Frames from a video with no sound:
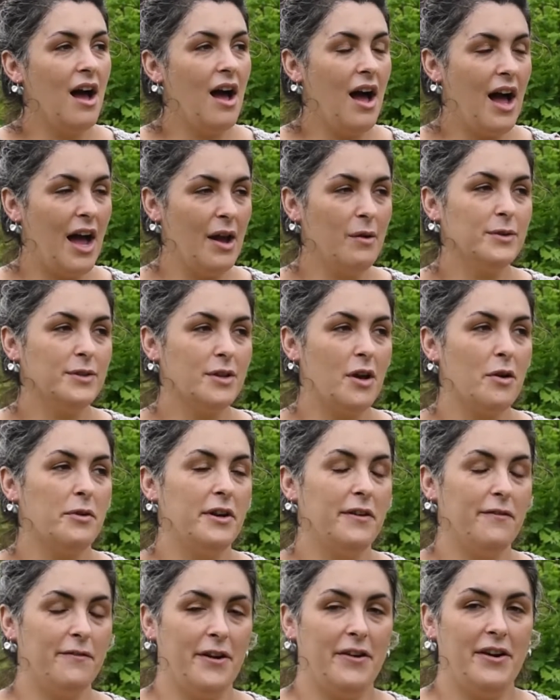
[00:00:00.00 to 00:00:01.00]
I was
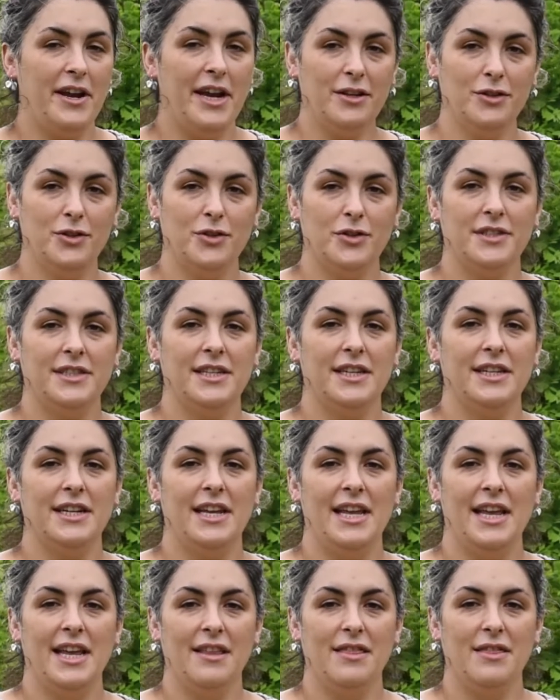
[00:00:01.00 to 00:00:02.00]
already very interested
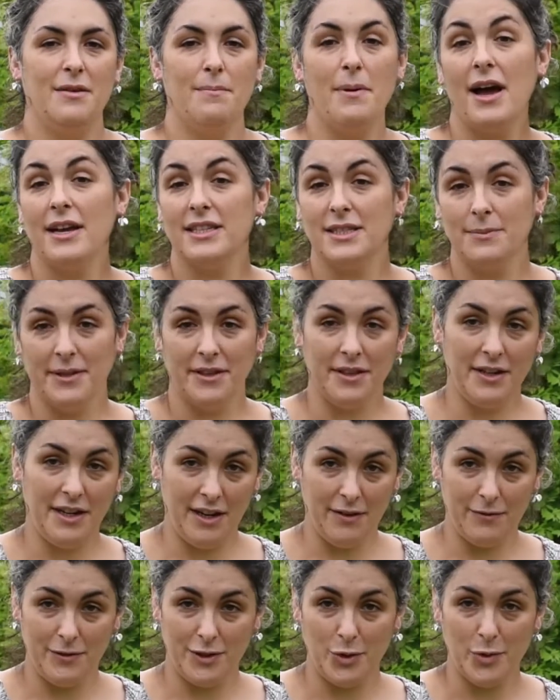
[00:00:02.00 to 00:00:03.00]
in the possibility
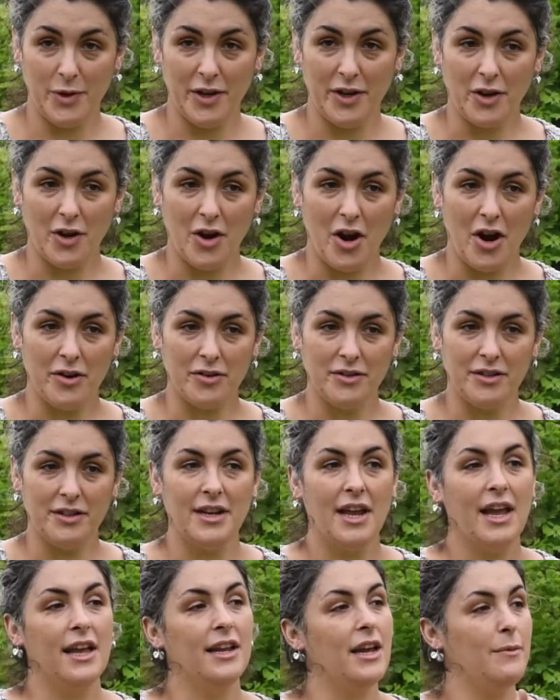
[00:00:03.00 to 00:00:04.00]
of doing a garden,
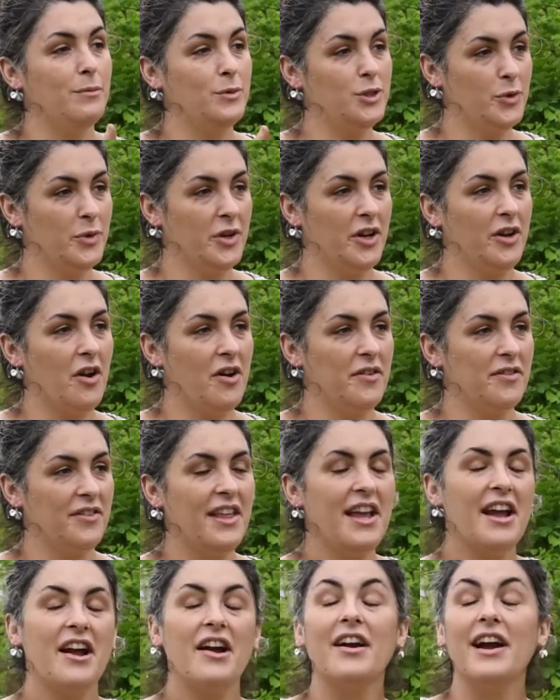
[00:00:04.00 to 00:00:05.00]
and I'm doing a garden
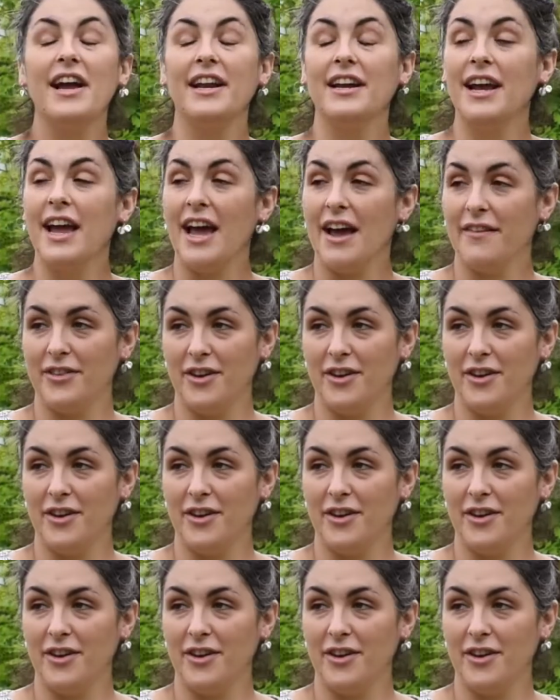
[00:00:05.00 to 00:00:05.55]
there, and I have the